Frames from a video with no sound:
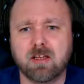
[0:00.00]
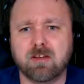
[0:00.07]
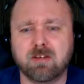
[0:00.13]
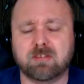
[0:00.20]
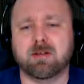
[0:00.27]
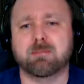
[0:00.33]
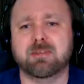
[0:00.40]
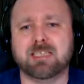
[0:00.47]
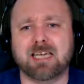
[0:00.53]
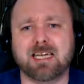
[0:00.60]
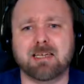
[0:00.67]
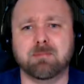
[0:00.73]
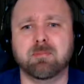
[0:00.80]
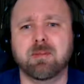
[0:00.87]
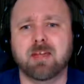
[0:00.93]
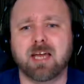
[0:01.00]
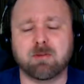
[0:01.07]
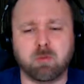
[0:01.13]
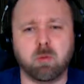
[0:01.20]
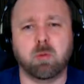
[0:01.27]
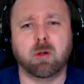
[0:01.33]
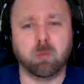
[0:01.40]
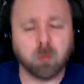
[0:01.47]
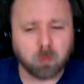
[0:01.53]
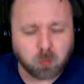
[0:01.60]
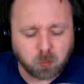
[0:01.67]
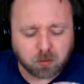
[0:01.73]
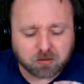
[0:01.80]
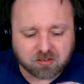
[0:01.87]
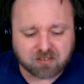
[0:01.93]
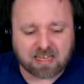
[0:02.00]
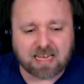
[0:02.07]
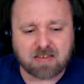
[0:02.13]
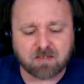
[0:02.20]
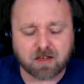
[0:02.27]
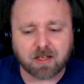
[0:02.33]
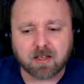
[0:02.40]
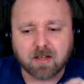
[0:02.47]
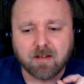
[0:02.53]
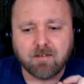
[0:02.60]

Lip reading: sometime, and we will. We'll save it.